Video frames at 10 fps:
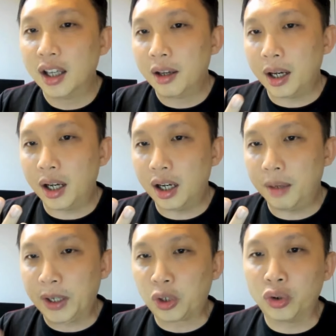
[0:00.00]

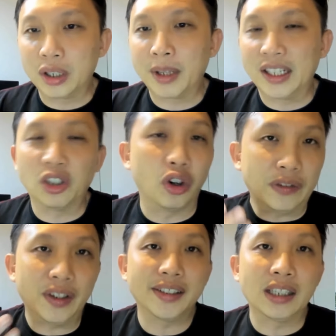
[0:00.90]
Macrolink Medini, or
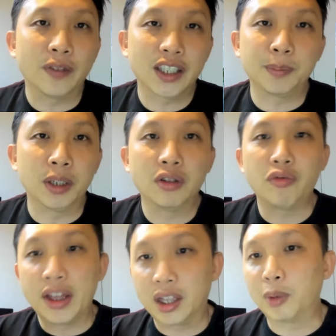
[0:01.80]
even as an investment
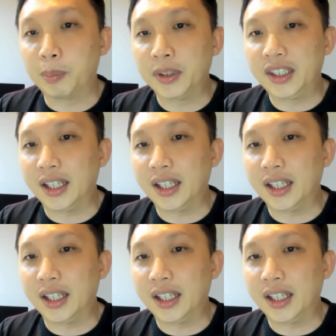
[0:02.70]
rental property,